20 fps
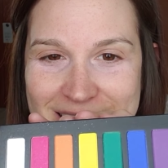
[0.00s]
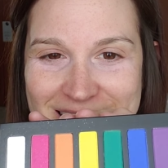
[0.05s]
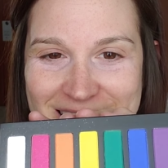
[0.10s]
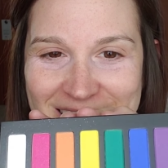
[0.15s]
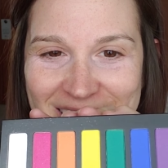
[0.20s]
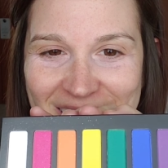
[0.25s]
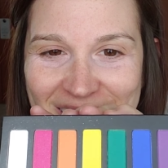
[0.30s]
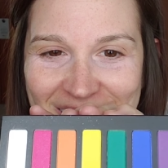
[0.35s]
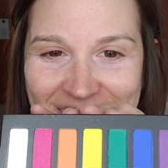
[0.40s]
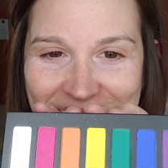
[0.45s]

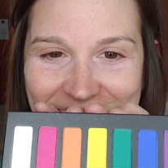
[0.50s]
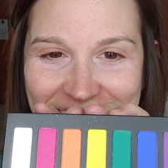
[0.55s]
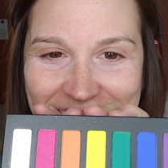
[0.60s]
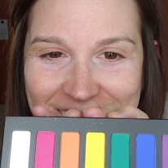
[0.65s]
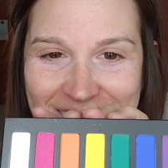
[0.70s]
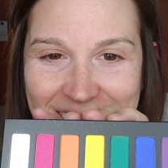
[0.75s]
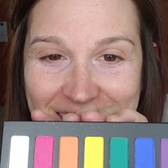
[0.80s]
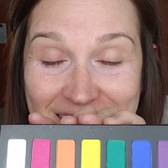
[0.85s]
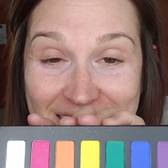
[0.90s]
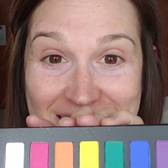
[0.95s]
So
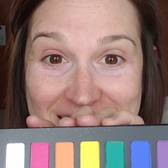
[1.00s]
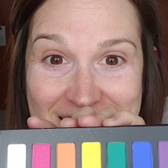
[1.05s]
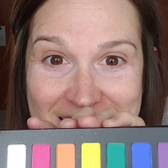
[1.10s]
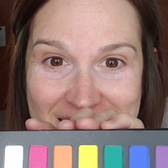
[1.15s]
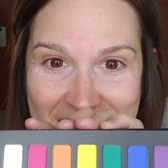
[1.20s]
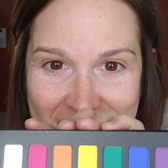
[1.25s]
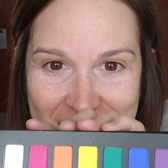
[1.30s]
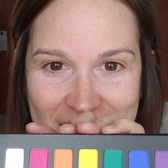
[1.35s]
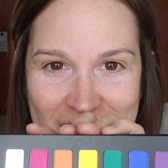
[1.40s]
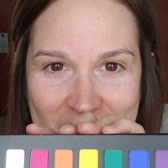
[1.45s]
isn't
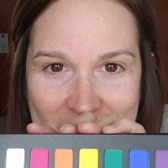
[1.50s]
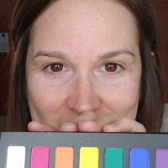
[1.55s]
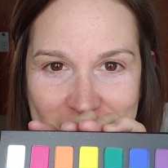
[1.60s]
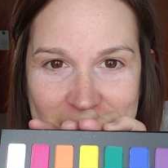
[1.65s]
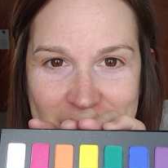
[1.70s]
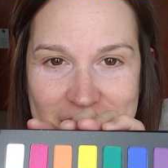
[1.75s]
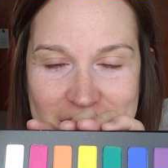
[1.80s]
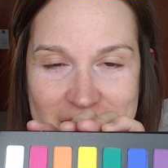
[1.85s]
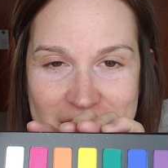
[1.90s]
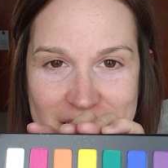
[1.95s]
that
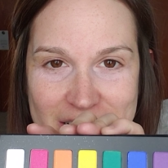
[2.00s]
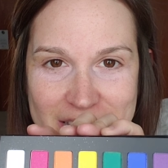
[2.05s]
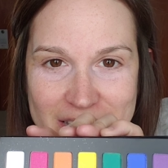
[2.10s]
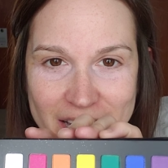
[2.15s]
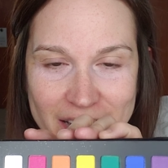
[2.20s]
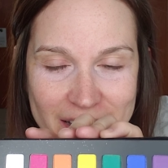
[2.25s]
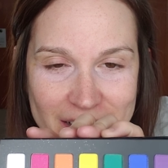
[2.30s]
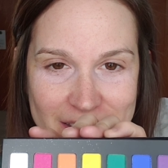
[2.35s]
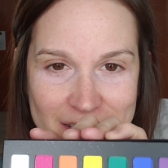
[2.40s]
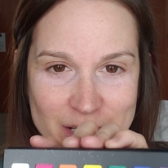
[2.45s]
color just
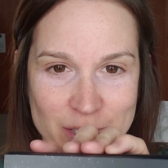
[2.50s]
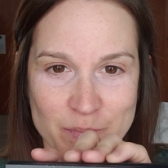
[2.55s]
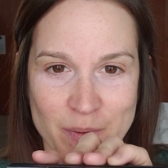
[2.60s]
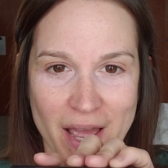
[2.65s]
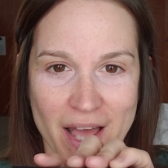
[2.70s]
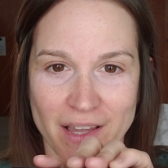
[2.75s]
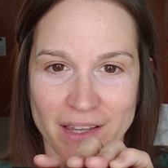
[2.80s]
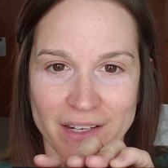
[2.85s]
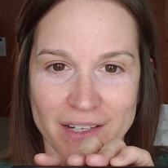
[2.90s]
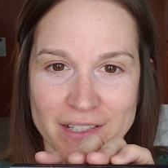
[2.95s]
like, this
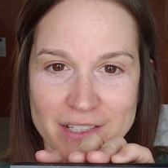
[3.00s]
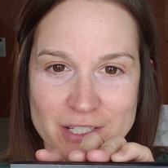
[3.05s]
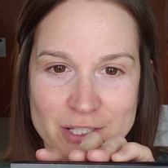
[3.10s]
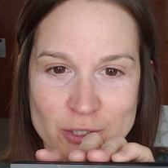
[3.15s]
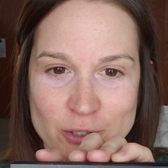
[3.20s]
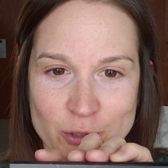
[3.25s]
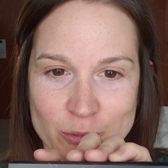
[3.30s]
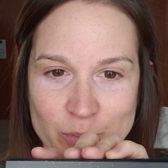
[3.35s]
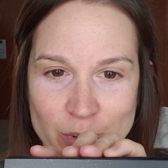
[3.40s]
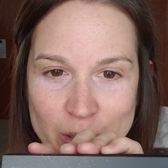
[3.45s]
palette is
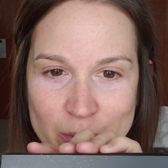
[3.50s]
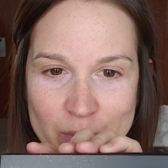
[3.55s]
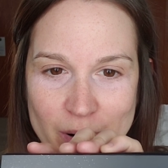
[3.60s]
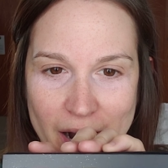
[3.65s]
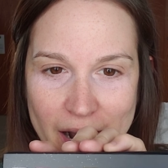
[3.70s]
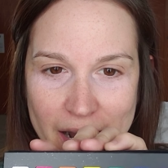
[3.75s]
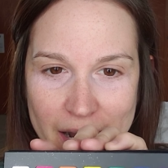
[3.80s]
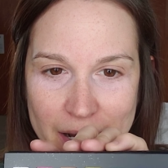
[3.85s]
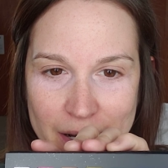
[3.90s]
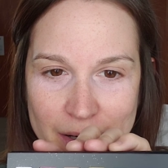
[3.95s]
super
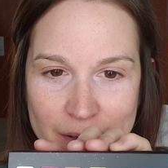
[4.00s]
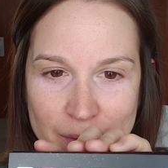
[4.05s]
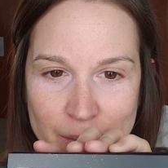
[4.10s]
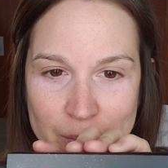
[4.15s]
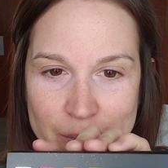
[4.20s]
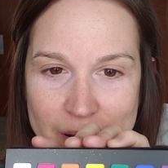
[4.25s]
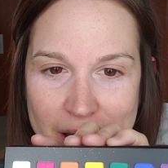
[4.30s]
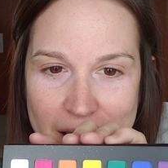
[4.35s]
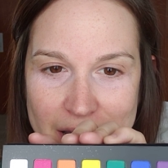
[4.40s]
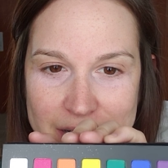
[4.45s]
bright,
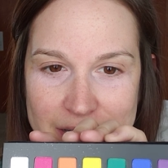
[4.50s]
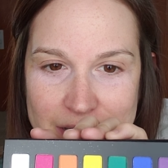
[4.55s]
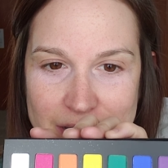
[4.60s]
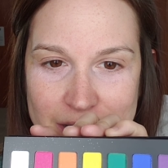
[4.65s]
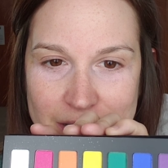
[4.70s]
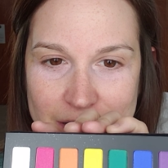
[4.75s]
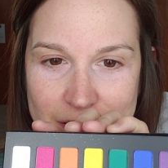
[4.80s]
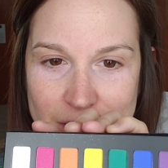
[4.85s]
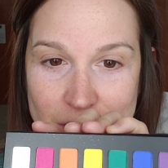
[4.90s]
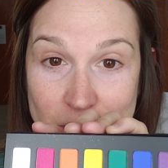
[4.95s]
but
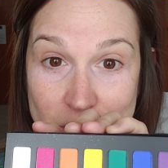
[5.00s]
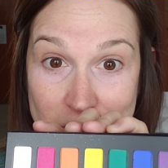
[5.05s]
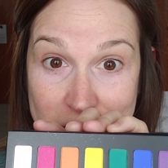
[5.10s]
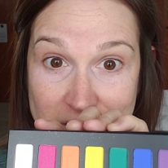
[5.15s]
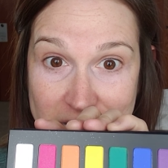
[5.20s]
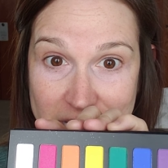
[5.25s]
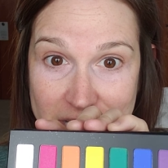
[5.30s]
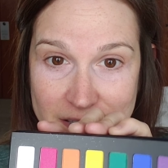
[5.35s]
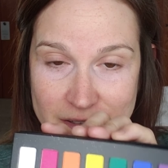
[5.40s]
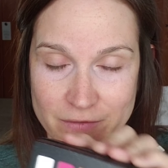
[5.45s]

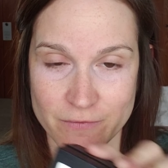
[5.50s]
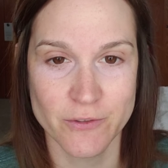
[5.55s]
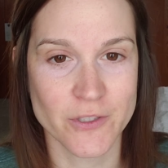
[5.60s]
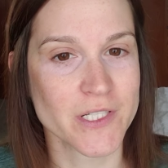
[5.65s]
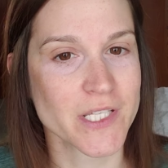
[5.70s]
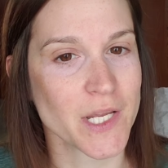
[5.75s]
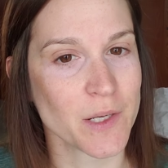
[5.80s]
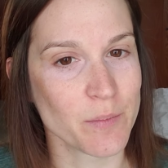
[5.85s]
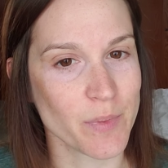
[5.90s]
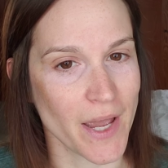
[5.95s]
green for
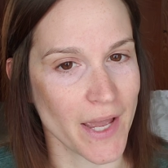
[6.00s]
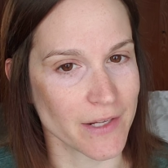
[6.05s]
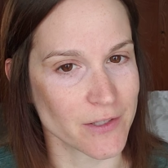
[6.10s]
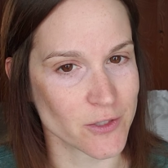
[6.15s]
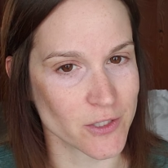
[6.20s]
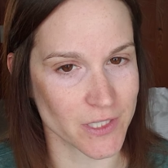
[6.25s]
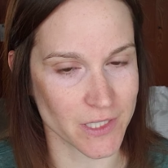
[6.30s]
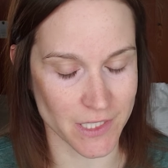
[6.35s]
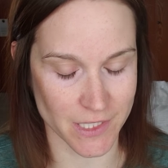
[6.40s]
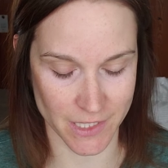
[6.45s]
St.
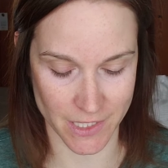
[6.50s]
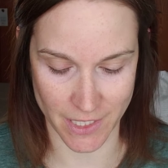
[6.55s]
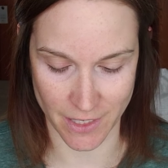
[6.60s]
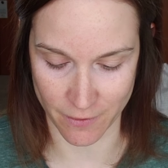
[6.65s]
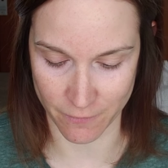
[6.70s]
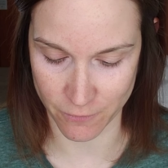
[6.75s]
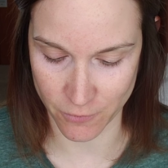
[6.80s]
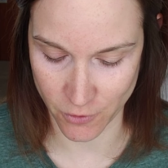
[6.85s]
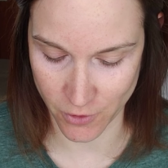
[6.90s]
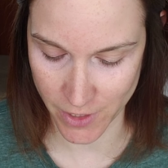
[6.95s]
Patrick's Day,
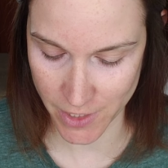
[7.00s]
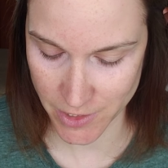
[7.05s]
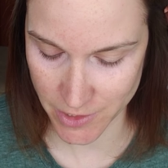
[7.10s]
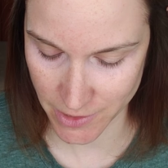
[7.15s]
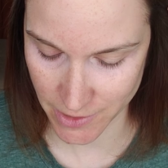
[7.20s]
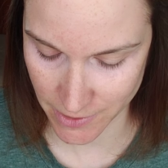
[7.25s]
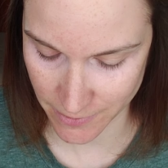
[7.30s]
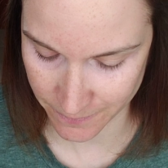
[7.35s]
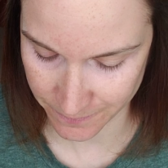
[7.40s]
of course.